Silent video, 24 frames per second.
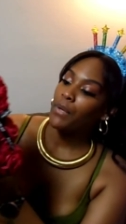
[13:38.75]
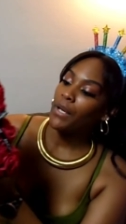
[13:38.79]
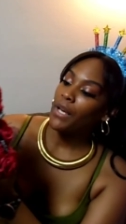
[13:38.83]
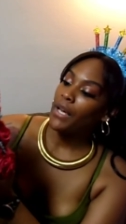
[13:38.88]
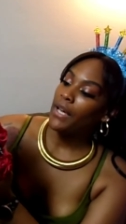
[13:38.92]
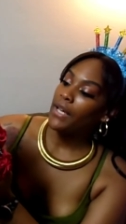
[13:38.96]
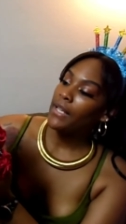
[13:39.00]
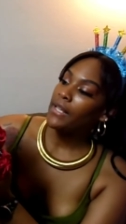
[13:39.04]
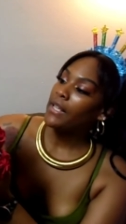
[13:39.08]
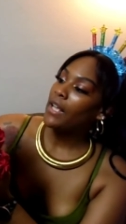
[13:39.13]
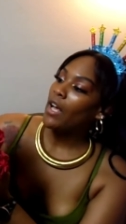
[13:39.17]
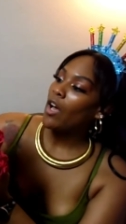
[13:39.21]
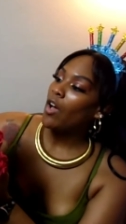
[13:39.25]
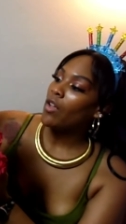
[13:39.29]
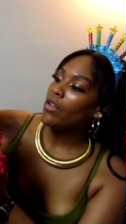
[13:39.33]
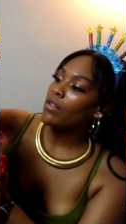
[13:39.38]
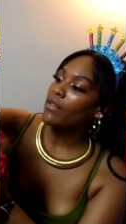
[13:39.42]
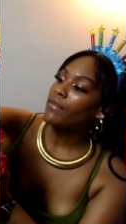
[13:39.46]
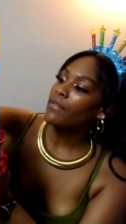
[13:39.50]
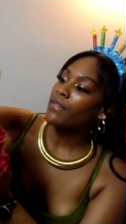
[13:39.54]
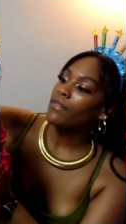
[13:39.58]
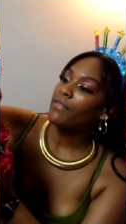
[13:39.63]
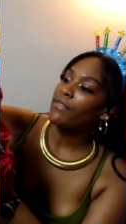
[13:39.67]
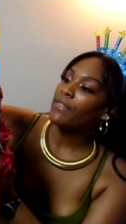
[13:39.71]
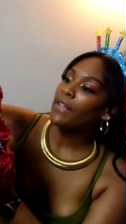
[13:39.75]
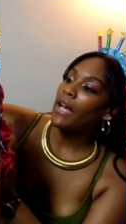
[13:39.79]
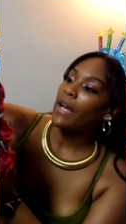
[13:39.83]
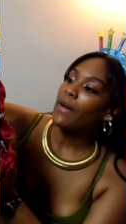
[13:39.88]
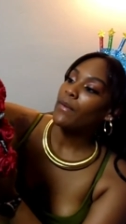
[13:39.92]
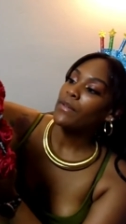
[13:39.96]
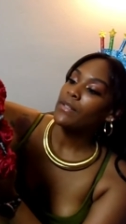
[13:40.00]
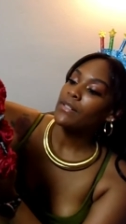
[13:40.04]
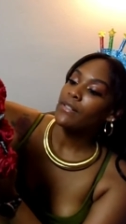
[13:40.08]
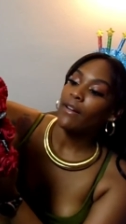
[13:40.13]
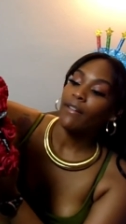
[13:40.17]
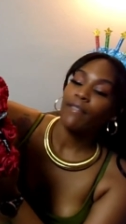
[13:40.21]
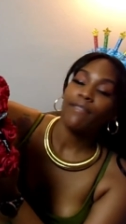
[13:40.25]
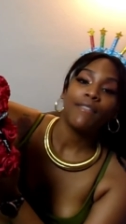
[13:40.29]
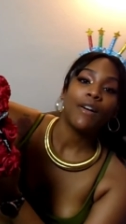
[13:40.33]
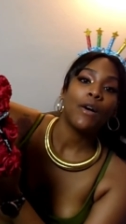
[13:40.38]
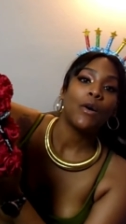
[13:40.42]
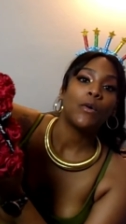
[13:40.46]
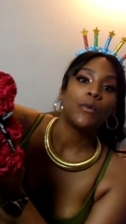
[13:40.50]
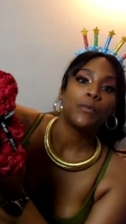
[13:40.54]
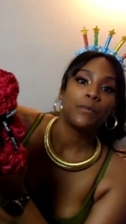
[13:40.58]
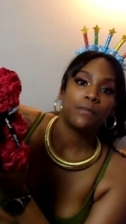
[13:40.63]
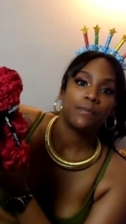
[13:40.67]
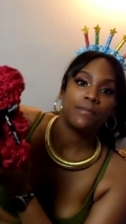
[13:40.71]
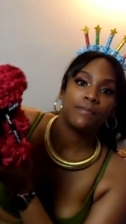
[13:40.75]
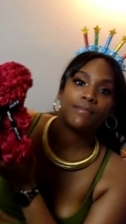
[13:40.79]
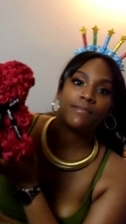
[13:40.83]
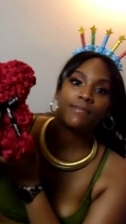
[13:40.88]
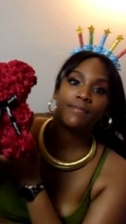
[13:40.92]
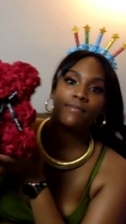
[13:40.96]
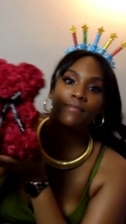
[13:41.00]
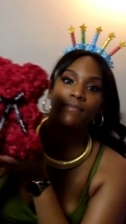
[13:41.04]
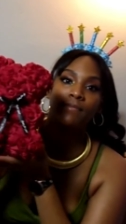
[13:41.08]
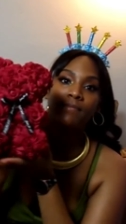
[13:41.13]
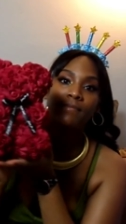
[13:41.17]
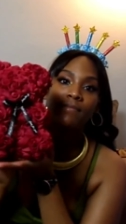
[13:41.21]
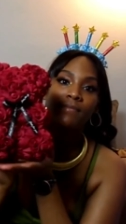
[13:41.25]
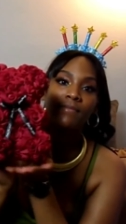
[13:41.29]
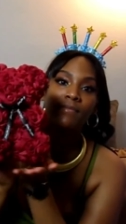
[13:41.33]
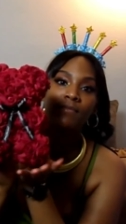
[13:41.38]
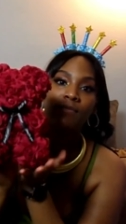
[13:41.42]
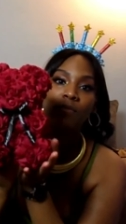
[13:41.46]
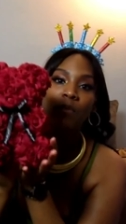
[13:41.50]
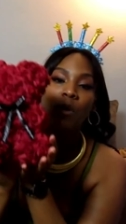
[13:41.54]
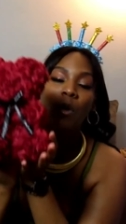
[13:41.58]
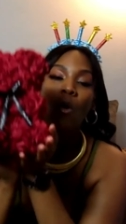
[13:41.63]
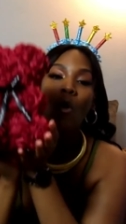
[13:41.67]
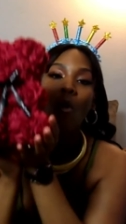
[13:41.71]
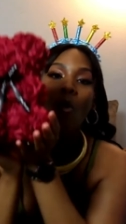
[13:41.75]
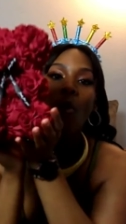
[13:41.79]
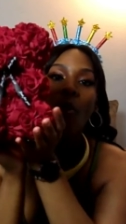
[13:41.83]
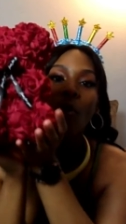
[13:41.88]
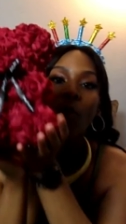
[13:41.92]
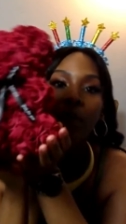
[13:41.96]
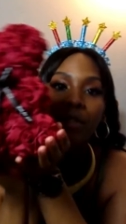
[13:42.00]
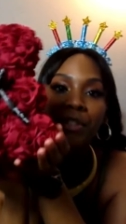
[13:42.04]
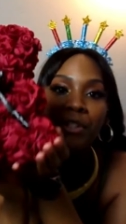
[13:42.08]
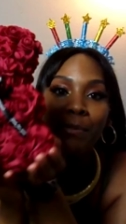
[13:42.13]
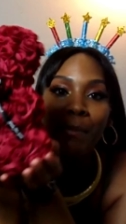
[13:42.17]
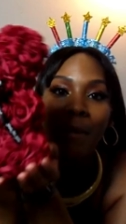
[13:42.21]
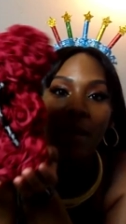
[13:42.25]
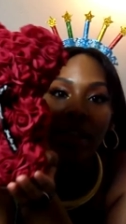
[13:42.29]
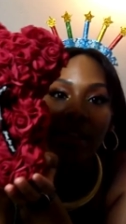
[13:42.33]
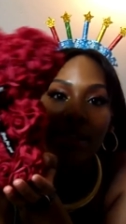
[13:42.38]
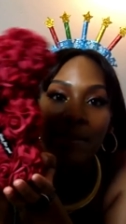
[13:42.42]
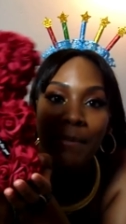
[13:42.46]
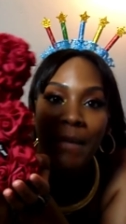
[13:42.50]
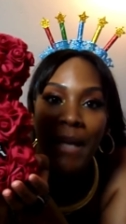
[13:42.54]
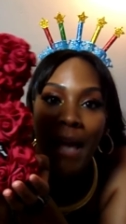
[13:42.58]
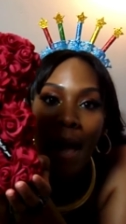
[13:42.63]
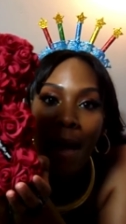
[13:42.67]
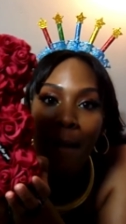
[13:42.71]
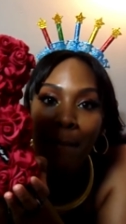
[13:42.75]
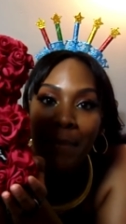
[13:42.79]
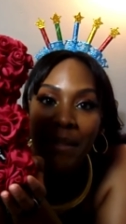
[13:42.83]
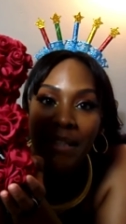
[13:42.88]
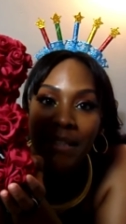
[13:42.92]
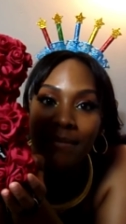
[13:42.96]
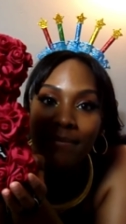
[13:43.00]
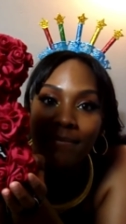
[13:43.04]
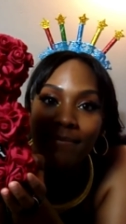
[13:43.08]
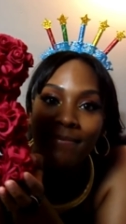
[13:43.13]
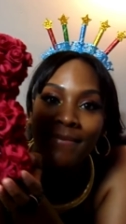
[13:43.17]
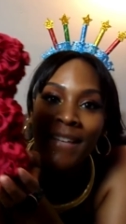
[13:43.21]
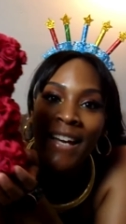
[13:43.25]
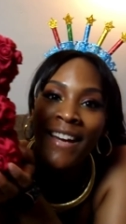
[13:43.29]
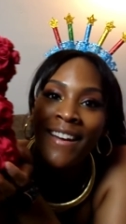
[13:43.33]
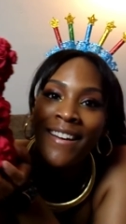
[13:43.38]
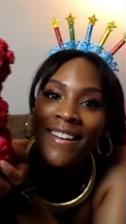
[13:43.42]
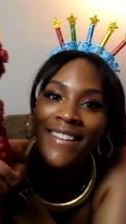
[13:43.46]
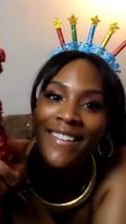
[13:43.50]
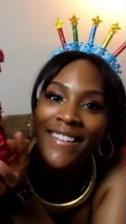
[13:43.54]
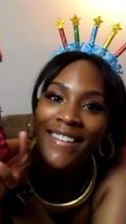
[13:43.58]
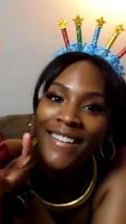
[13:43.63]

But all of the flowers are foam, which makes me happy.